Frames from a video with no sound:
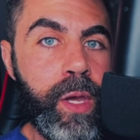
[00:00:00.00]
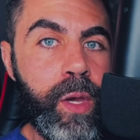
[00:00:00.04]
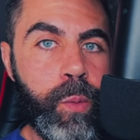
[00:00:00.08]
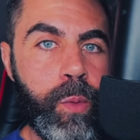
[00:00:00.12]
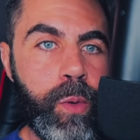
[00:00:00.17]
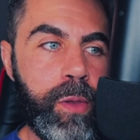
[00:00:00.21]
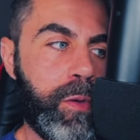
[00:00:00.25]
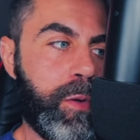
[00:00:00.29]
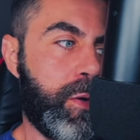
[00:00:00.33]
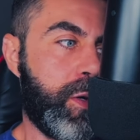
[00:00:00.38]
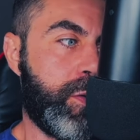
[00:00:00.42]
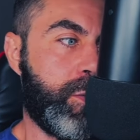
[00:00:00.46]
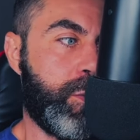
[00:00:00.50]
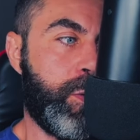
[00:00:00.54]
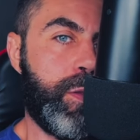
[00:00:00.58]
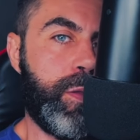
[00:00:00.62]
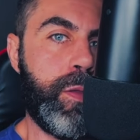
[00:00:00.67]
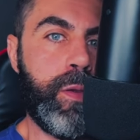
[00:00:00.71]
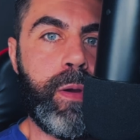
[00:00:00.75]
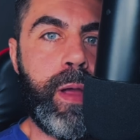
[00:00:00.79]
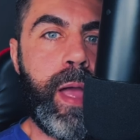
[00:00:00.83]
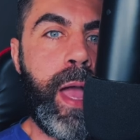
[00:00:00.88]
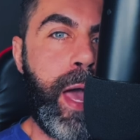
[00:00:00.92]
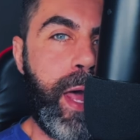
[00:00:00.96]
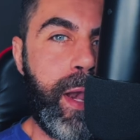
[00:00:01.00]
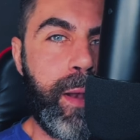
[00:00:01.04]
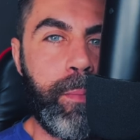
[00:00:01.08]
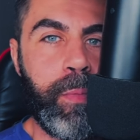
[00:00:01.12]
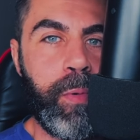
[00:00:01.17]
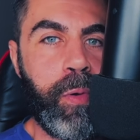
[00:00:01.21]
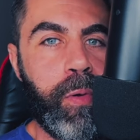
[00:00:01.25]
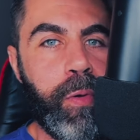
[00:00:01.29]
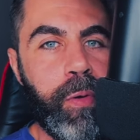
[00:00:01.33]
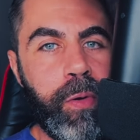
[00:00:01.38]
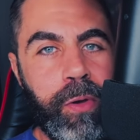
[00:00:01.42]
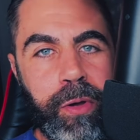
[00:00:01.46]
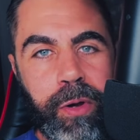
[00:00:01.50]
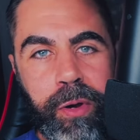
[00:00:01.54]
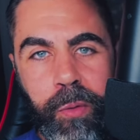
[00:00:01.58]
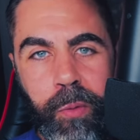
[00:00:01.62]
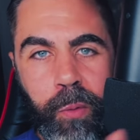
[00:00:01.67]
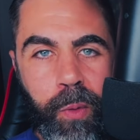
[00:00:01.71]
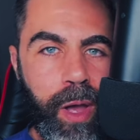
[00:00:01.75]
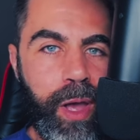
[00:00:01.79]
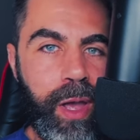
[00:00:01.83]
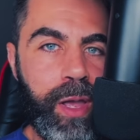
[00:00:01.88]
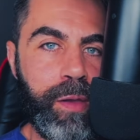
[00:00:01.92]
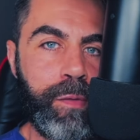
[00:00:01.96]
whether it's with your animal, your
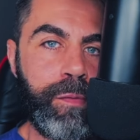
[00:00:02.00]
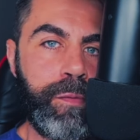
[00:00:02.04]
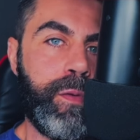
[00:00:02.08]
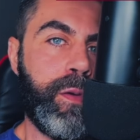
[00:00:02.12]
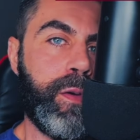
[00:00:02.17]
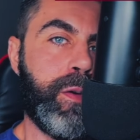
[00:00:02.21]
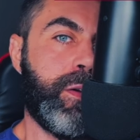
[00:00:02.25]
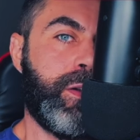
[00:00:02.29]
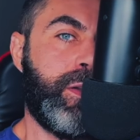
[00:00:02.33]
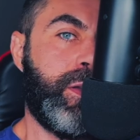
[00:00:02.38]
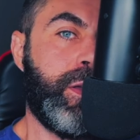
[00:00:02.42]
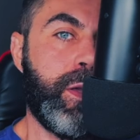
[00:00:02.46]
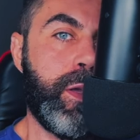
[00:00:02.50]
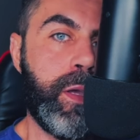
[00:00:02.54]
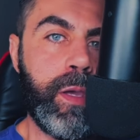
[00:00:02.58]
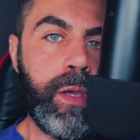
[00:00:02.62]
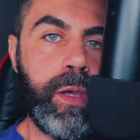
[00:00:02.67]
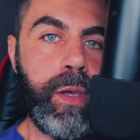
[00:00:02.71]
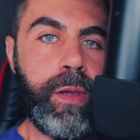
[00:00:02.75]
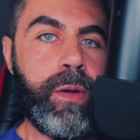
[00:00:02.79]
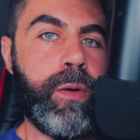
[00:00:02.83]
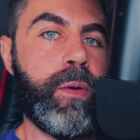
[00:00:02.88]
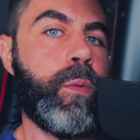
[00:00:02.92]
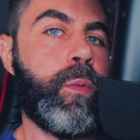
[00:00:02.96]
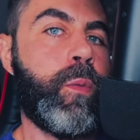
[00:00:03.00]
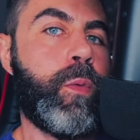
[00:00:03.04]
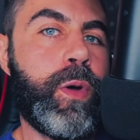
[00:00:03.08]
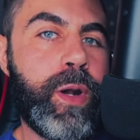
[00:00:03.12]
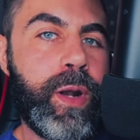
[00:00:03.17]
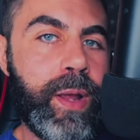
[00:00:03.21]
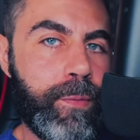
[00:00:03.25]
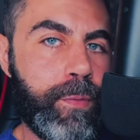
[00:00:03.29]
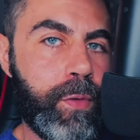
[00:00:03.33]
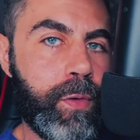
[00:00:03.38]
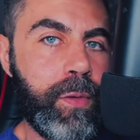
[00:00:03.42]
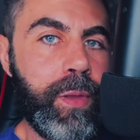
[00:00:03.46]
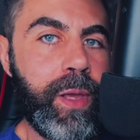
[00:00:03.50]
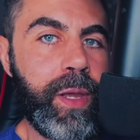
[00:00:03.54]
wife, your kid, or whatever.